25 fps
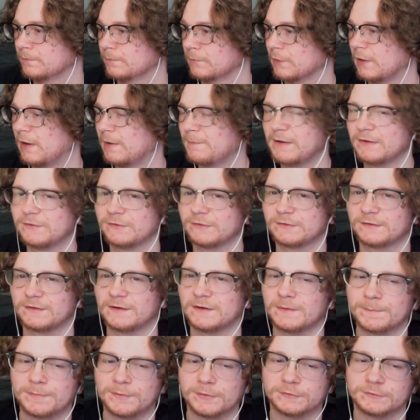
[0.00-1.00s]
I might just end
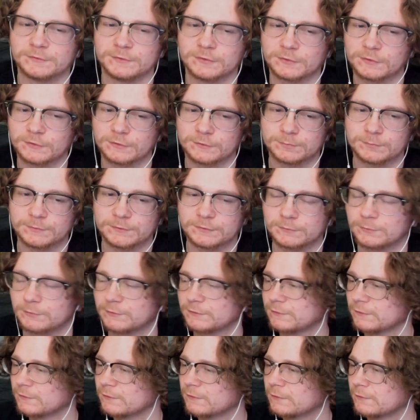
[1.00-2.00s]
up posting on Christmas. We'll
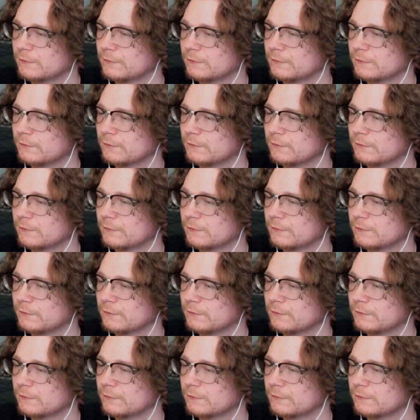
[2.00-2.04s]
see.